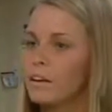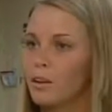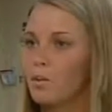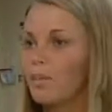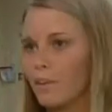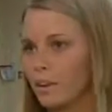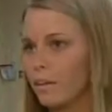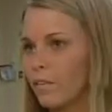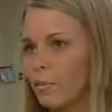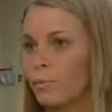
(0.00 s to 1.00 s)
you know, we sat
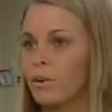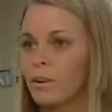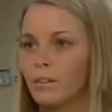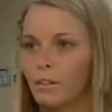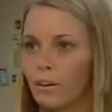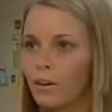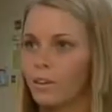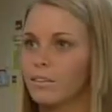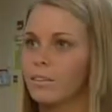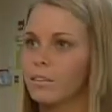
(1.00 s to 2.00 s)
down this morning and
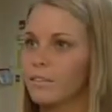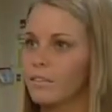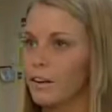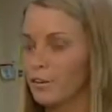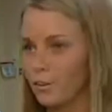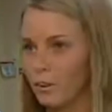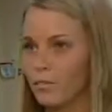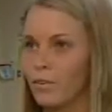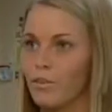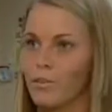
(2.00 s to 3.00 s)
talked, and they're
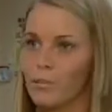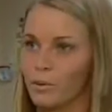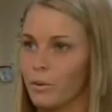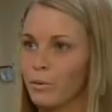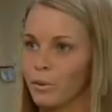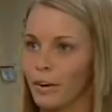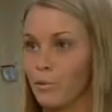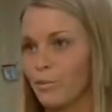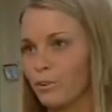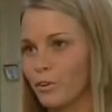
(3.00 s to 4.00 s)
nervous, and we were, I
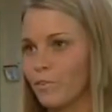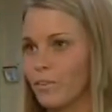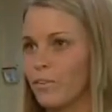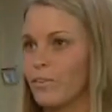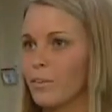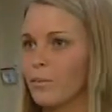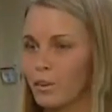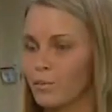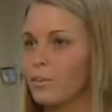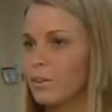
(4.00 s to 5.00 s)
was nervous. So,
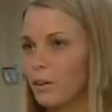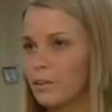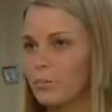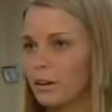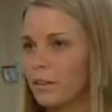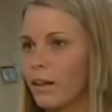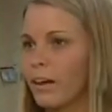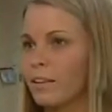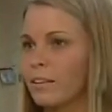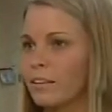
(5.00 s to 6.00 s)
you know, we talked about
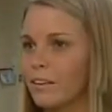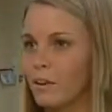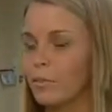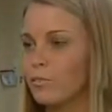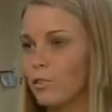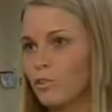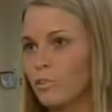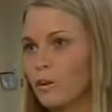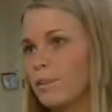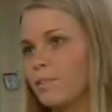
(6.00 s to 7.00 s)
that, and I think we've just
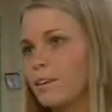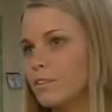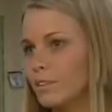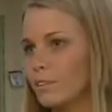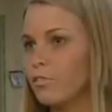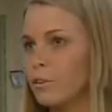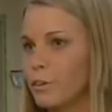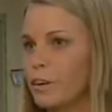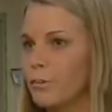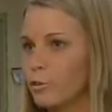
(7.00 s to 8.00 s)
made each other feel
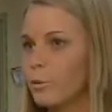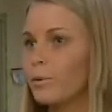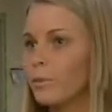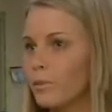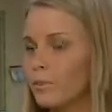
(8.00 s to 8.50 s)
comfortable.